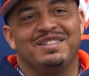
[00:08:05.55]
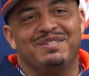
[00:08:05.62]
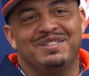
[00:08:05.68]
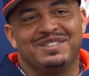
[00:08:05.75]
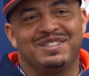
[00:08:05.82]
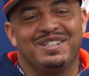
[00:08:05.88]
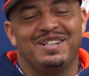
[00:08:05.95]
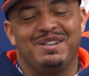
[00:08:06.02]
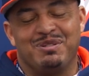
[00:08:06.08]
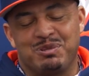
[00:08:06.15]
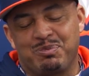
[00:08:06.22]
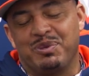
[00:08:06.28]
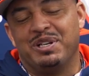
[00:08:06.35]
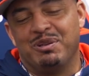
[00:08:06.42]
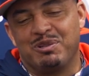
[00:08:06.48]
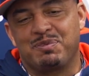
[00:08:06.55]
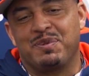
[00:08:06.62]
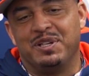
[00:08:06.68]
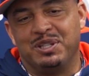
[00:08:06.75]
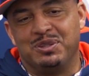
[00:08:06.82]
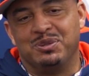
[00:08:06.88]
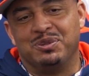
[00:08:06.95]
It was
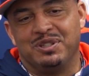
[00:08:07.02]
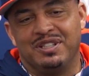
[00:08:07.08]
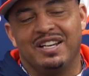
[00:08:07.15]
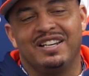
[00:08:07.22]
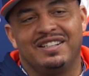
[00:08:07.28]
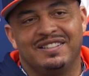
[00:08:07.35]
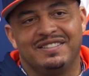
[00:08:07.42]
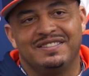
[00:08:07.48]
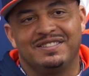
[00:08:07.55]
pretty cool today.